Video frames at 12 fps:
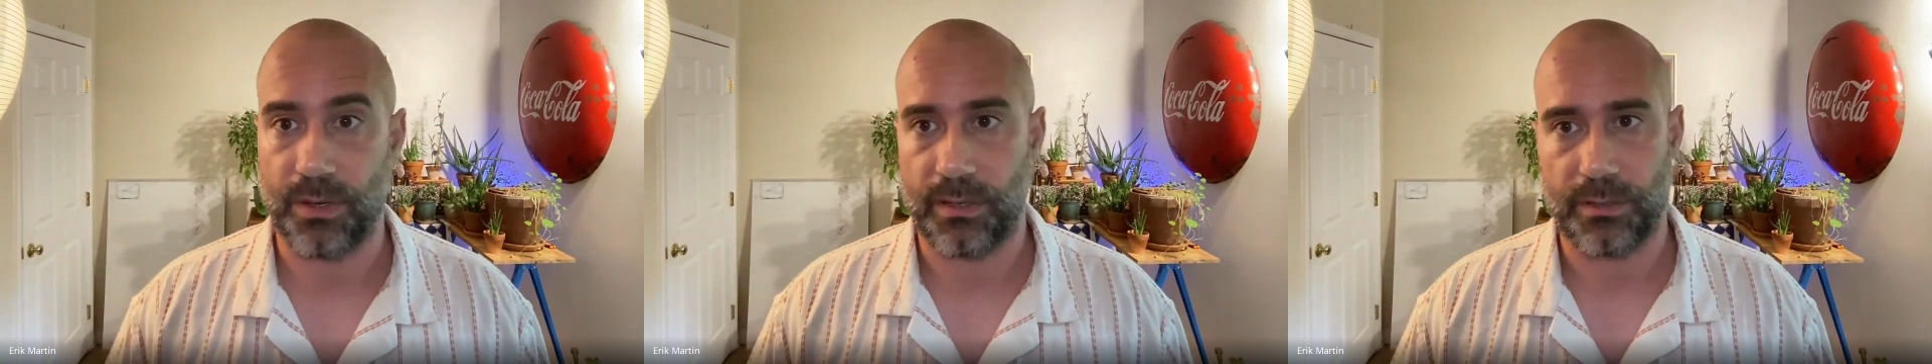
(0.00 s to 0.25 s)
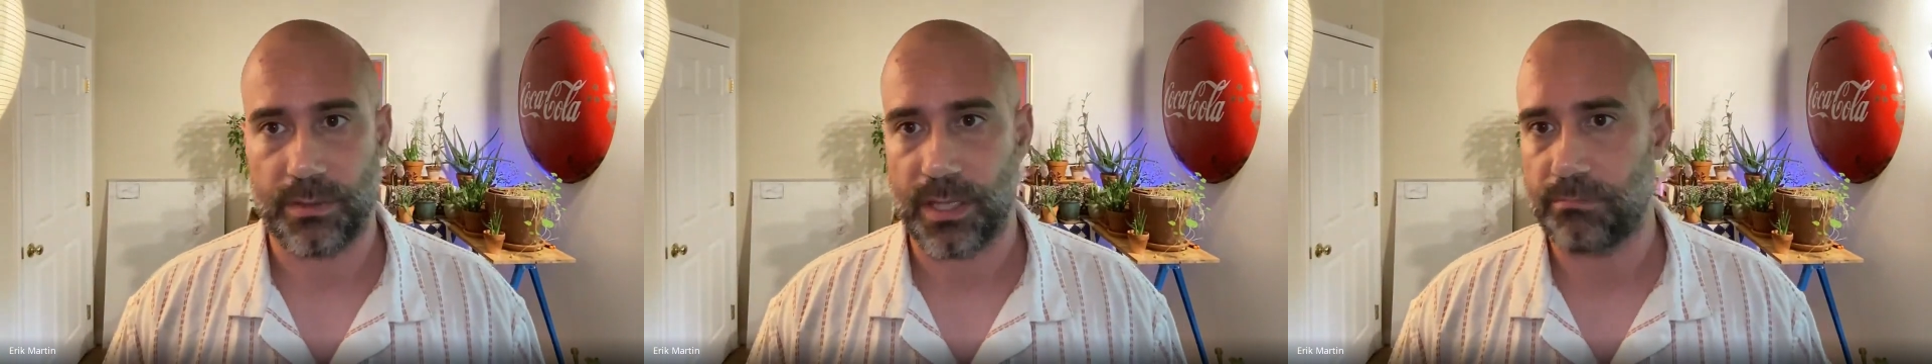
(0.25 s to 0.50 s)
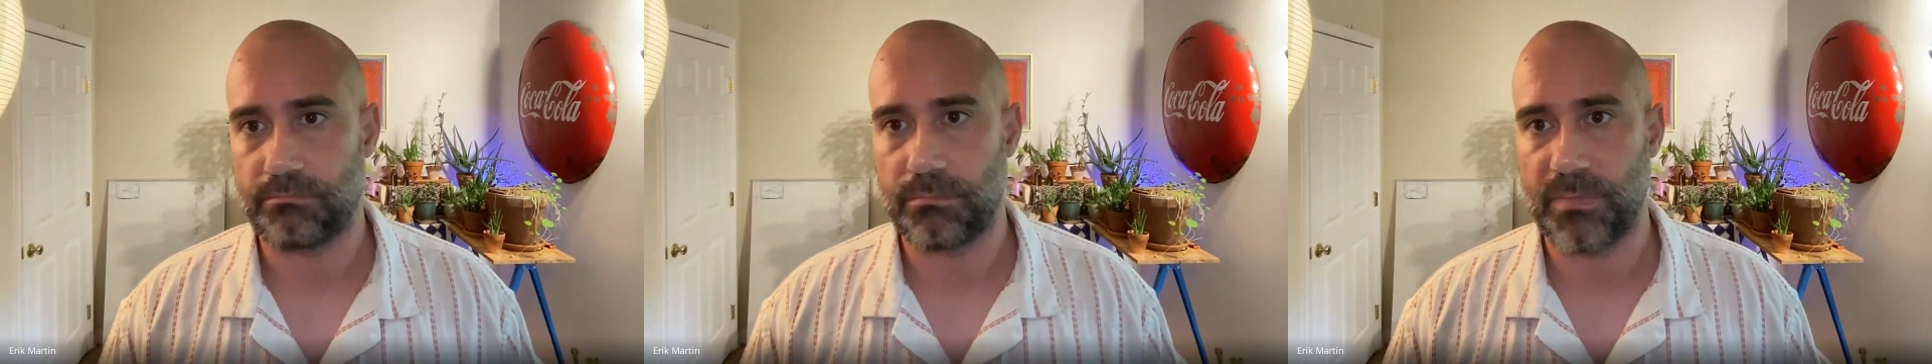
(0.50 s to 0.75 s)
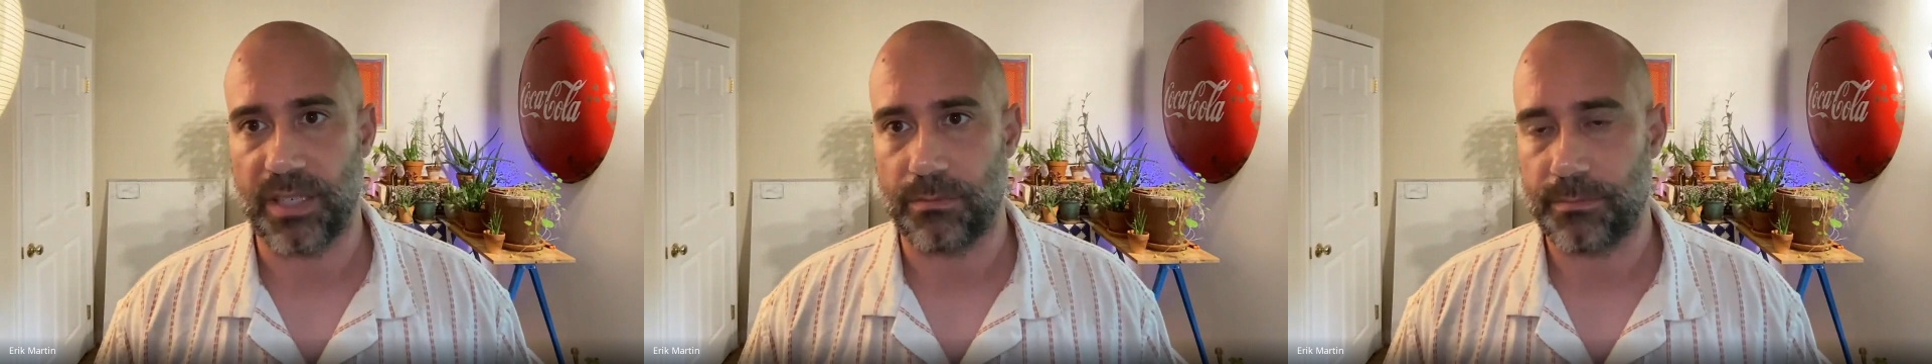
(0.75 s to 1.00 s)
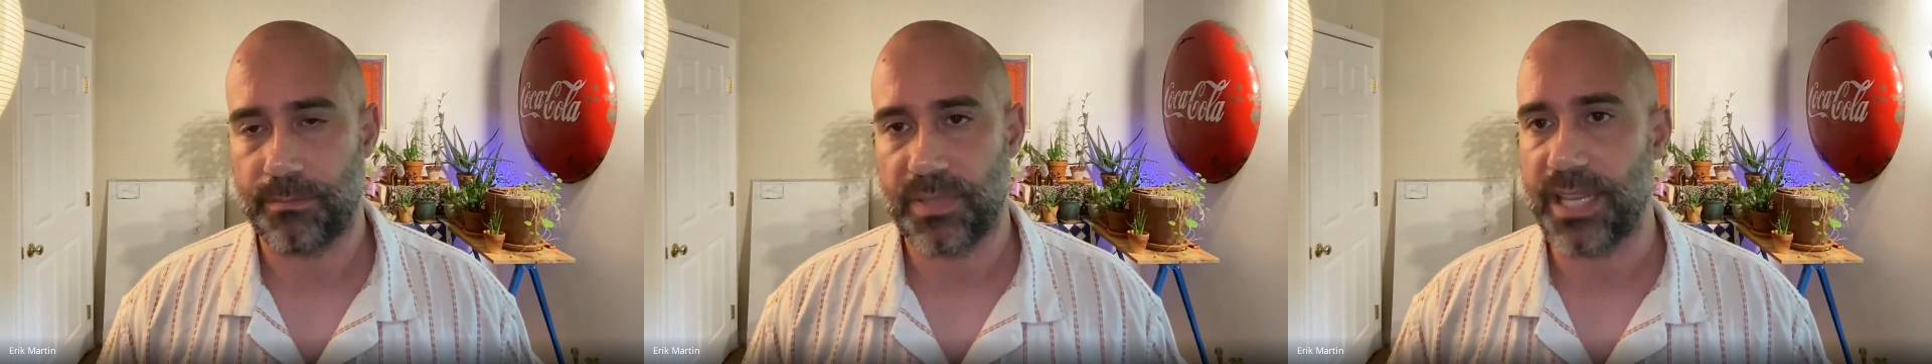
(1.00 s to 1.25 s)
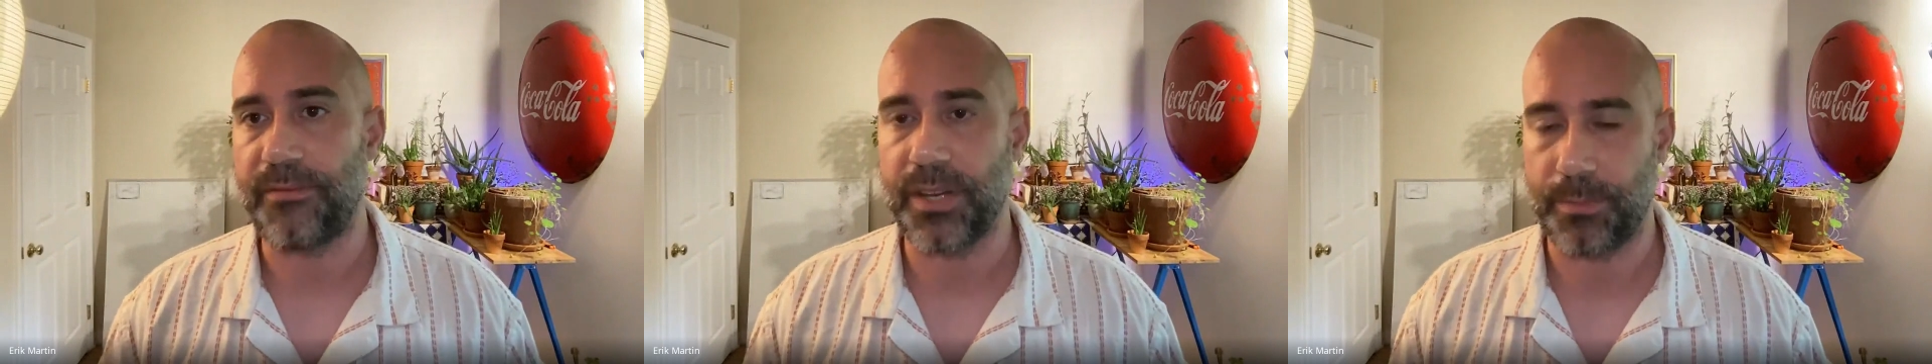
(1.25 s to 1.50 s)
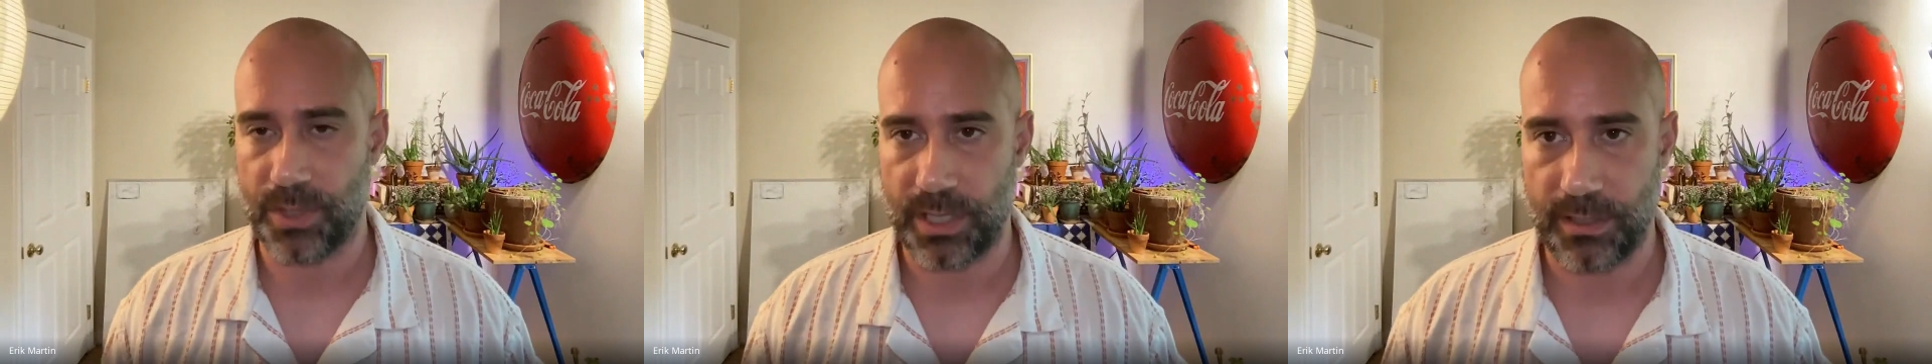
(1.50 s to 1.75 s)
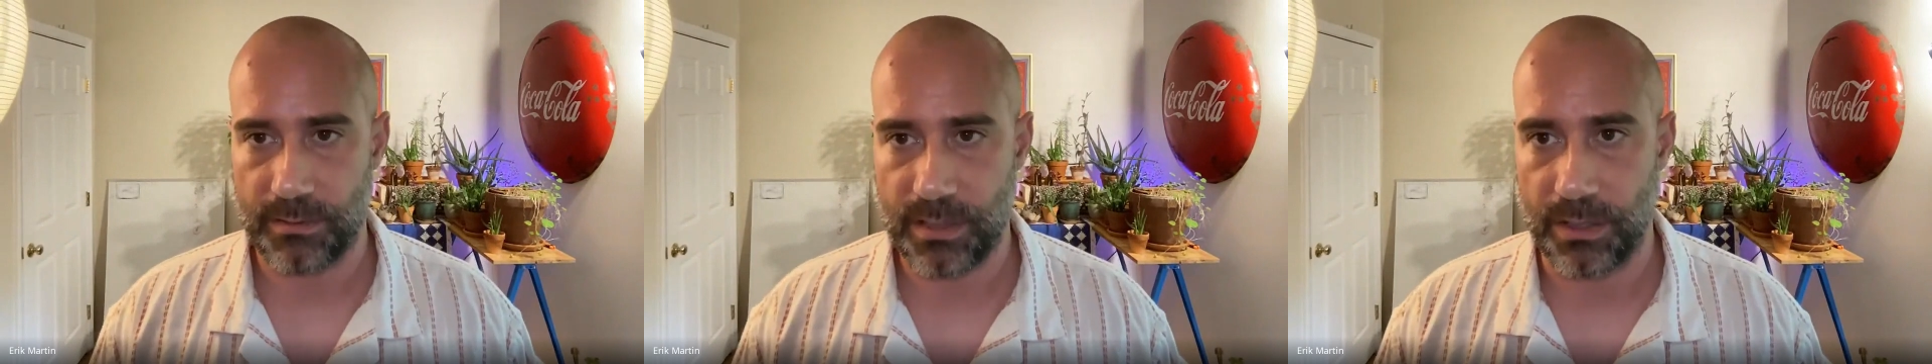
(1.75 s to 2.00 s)
and it was like 70%.
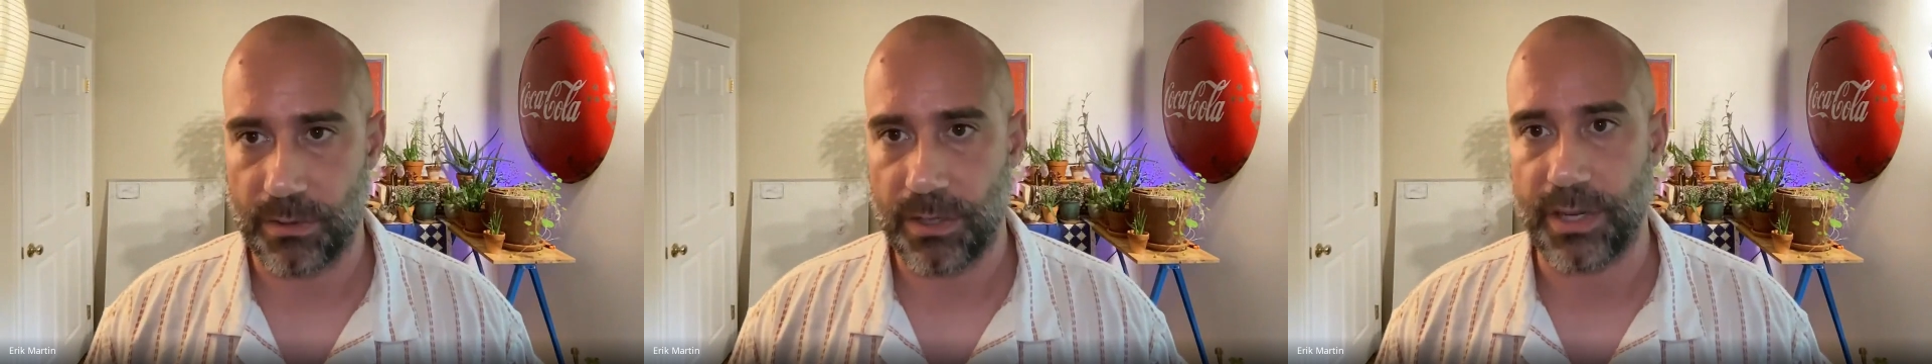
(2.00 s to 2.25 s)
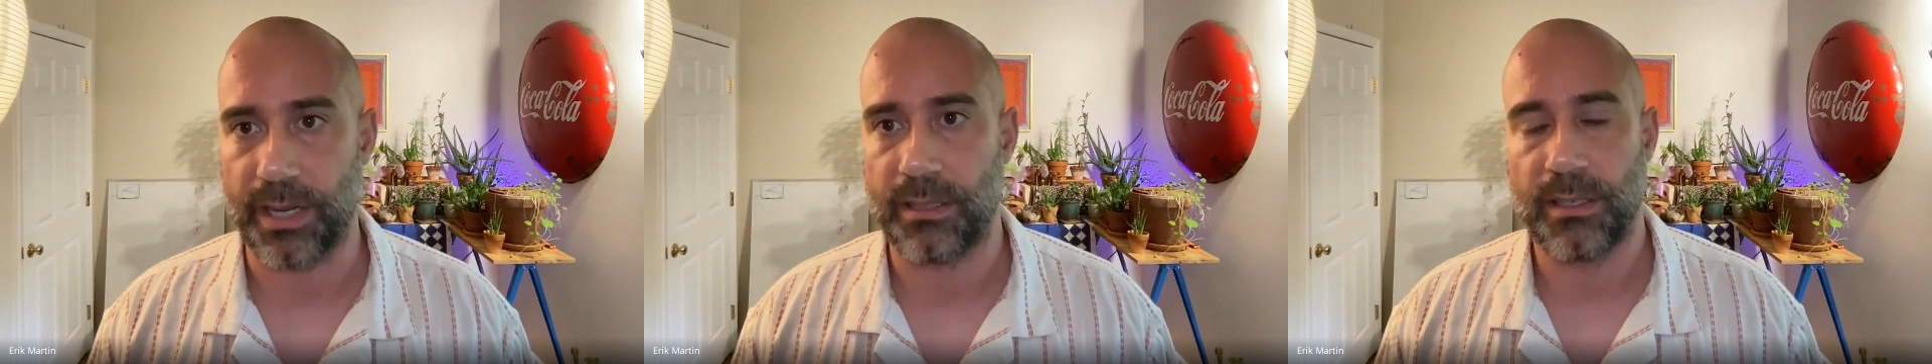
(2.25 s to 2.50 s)
So okay.